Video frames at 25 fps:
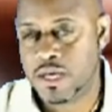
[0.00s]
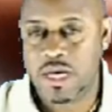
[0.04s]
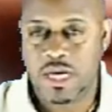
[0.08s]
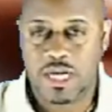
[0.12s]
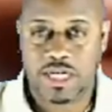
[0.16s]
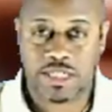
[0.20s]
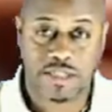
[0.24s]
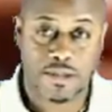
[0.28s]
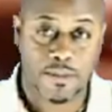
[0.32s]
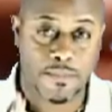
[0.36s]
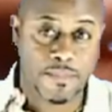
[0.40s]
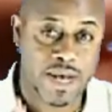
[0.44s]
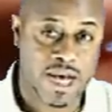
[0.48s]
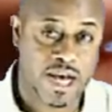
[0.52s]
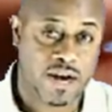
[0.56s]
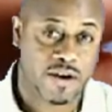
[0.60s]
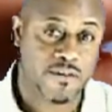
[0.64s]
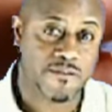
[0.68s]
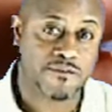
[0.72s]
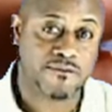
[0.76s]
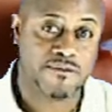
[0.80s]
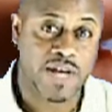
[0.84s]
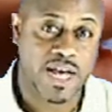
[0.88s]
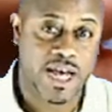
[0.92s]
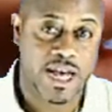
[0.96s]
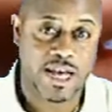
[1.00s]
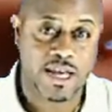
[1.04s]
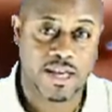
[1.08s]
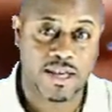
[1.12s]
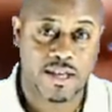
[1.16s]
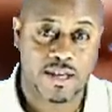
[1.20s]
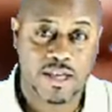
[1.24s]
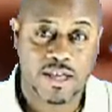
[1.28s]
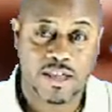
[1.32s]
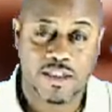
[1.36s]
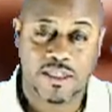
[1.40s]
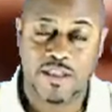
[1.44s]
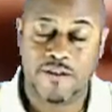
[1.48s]
As a matter of fact,
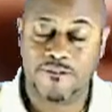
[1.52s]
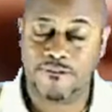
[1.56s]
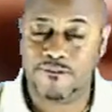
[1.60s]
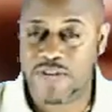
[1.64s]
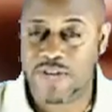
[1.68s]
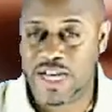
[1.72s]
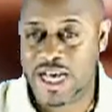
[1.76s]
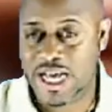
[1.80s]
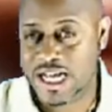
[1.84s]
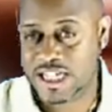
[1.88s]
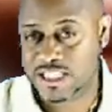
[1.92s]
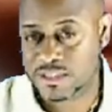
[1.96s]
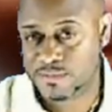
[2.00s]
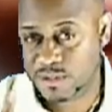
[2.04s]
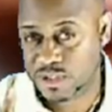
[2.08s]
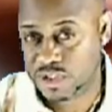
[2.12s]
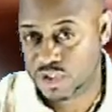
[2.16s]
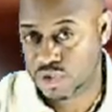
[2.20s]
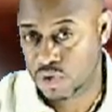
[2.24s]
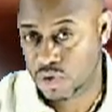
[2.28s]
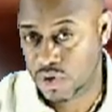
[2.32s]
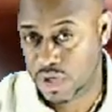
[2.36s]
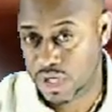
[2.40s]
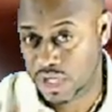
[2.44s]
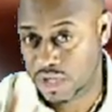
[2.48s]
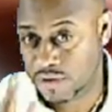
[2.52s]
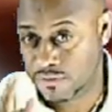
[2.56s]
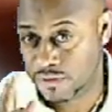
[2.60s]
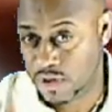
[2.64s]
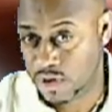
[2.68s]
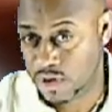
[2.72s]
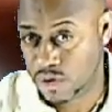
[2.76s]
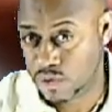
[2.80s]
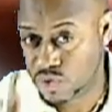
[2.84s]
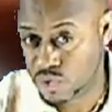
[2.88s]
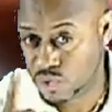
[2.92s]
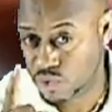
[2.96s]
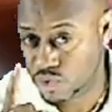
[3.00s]
the vast majority of
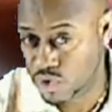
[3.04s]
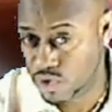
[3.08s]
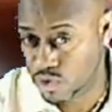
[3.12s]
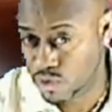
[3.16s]
those who